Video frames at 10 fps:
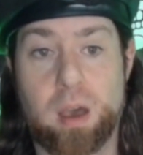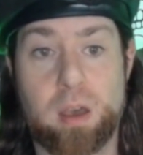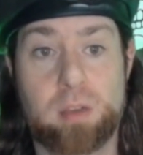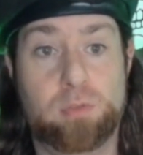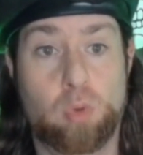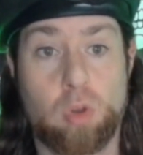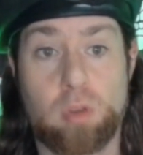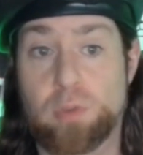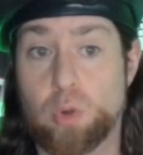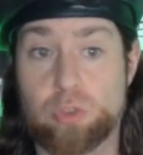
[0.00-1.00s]
For
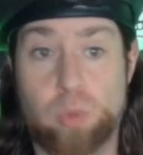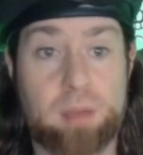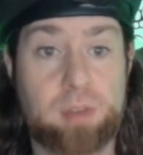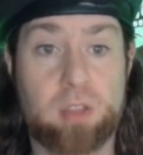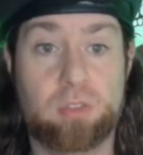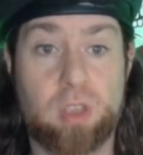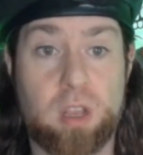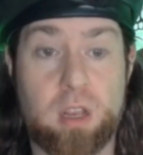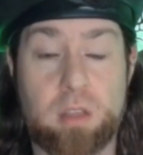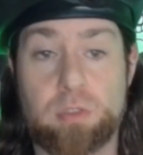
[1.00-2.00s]
folks who have not seen
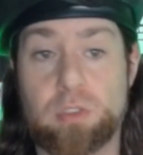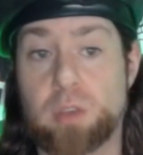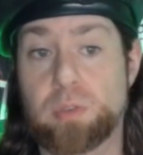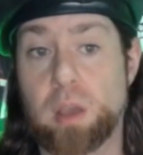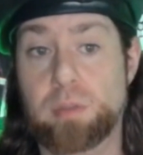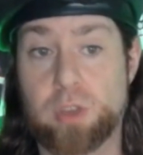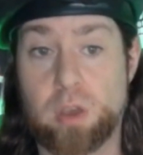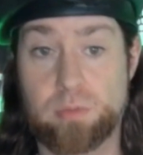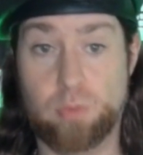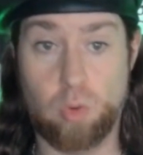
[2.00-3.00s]
any of the stuff I've
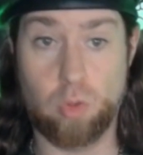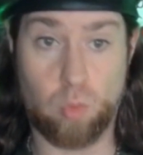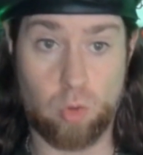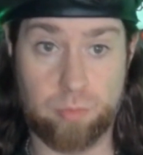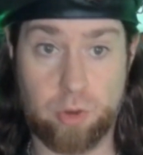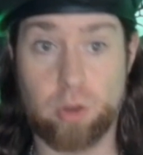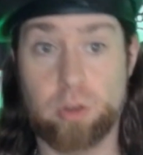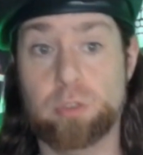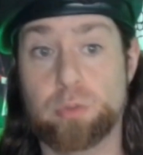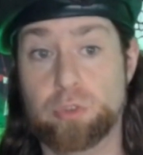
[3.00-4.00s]
done for the World of
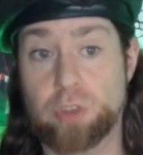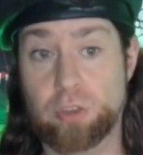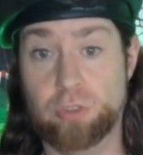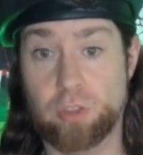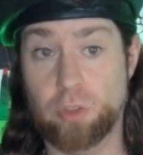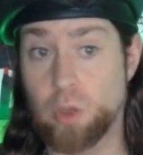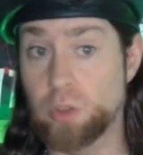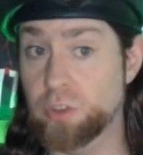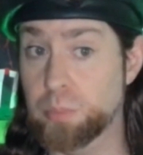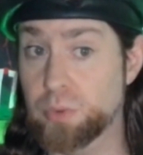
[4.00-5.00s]
Darkness, for Changeling the
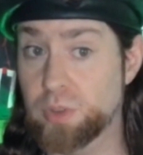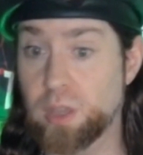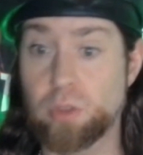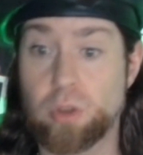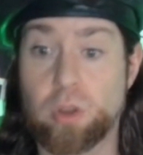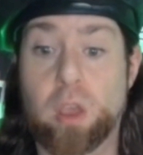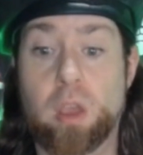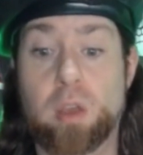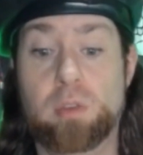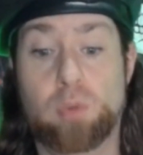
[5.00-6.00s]
Lost in particular,
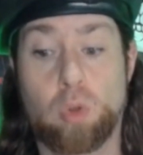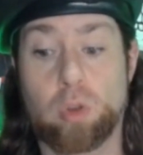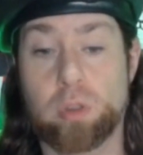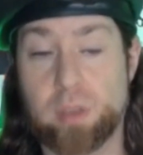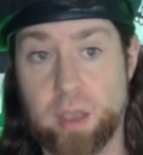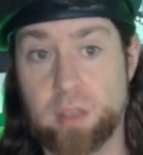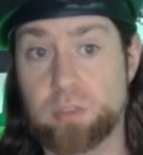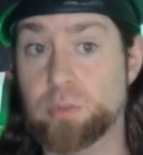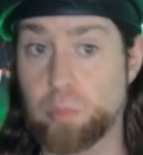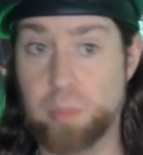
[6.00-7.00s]
for
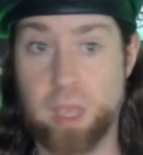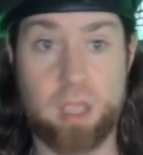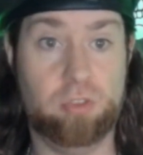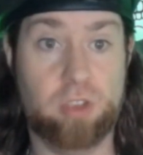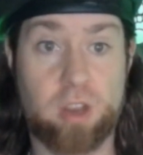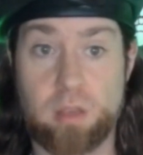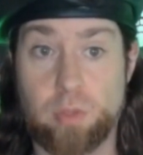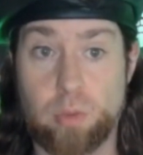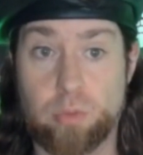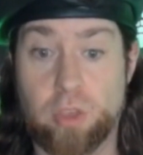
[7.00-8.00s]
Geist, for Mage, any of
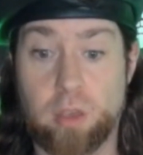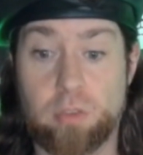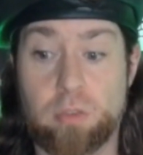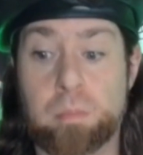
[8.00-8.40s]
those things,